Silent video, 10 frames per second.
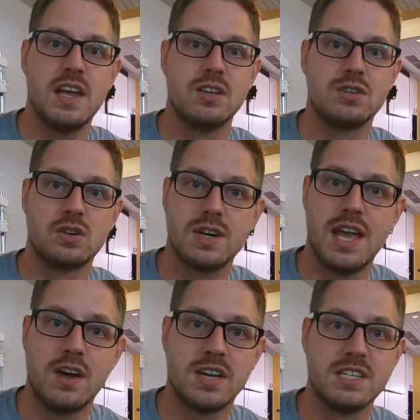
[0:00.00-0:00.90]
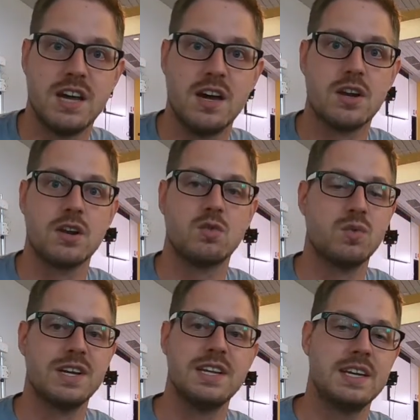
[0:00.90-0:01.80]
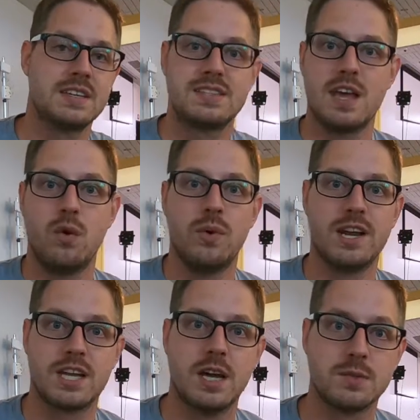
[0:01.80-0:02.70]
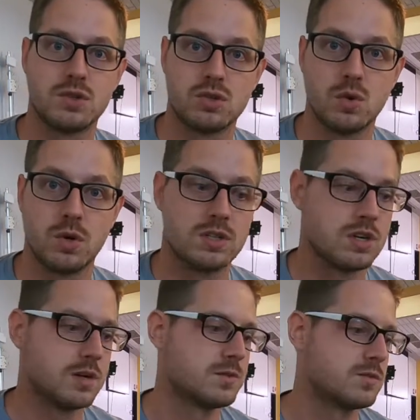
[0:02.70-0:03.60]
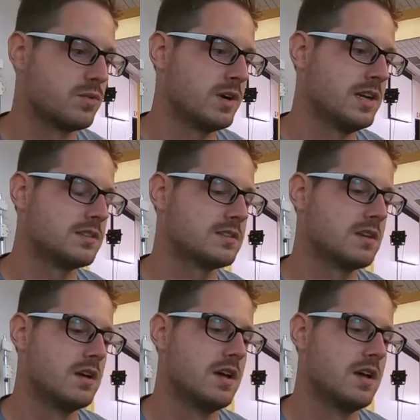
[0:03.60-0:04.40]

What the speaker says: and Turi Helgadottir really excel when it comes to short-term sprints.